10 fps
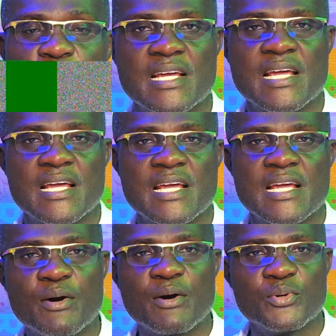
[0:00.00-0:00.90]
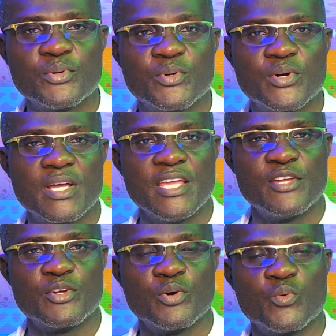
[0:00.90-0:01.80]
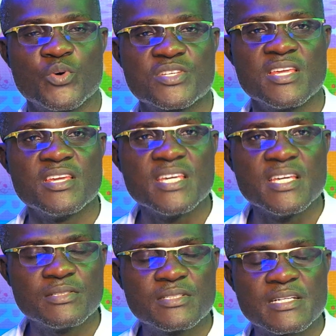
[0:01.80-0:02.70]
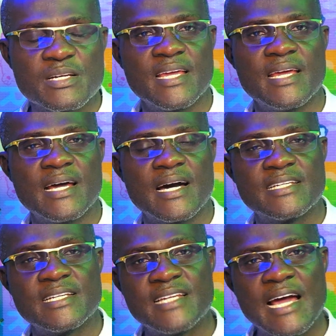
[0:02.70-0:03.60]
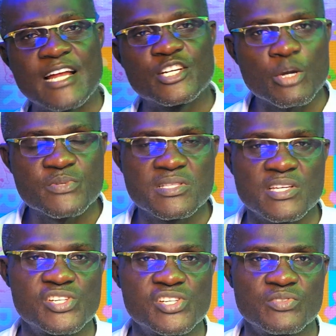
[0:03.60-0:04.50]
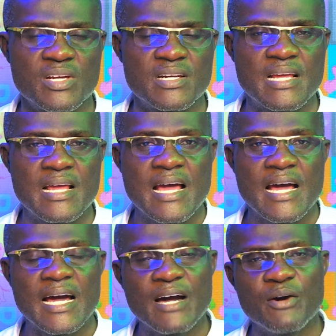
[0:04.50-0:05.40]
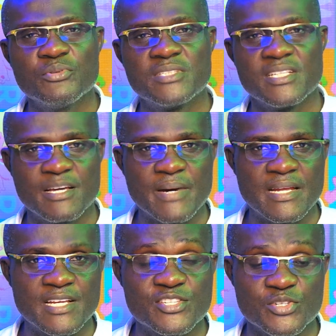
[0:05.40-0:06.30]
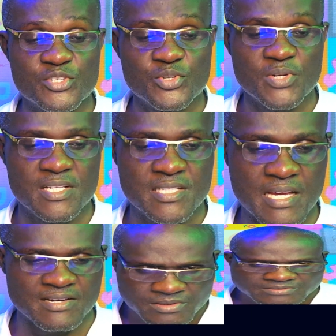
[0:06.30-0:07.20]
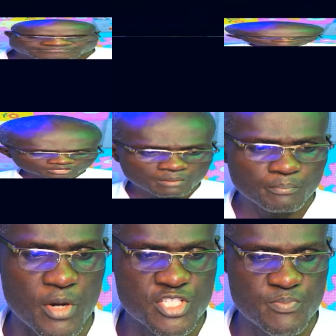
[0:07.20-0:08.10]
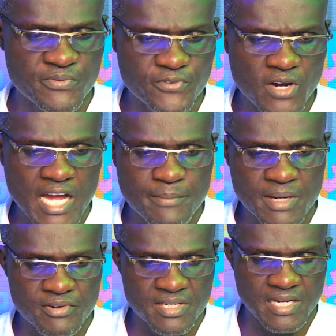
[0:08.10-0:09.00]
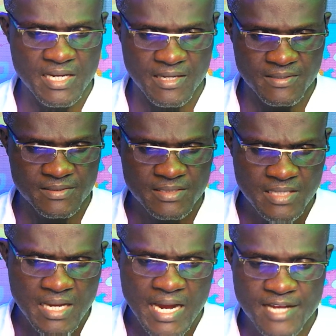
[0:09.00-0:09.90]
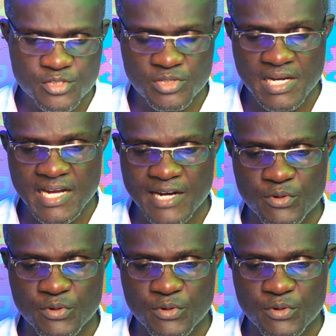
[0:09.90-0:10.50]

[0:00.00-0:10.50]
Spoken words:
how, you know, was he healed? Did they adopt the children? How did they manage to do it? Now listen. But before I married her, I told her I was